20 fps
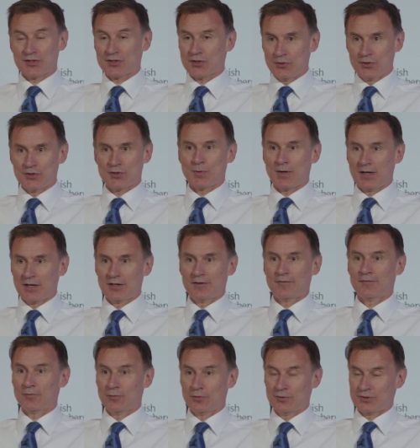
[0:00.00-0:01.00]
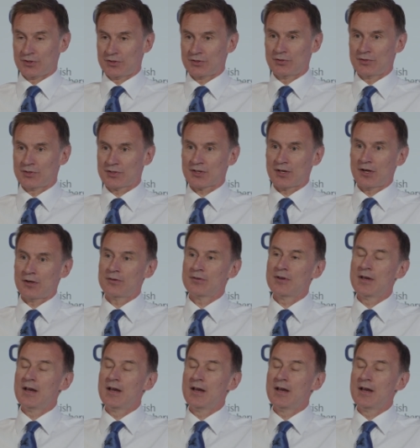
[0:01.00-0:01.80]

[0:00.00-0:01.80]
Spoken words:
as soon as we can afford to do so.